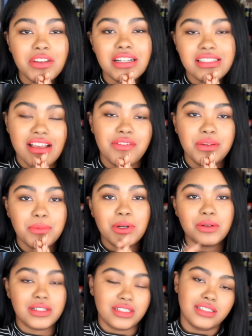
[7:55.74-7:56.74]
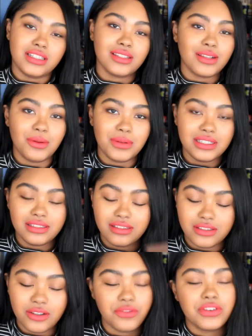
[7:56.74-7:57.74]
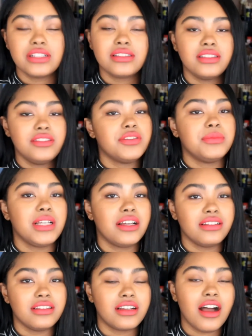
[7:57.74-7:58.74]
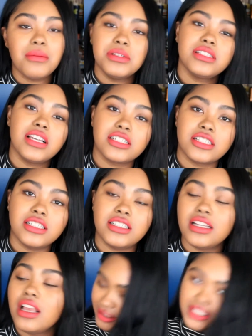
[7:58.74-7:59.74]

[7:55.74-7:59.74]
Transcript: If you guys have any more questions, as always, don't forget to leave them down in the comment section.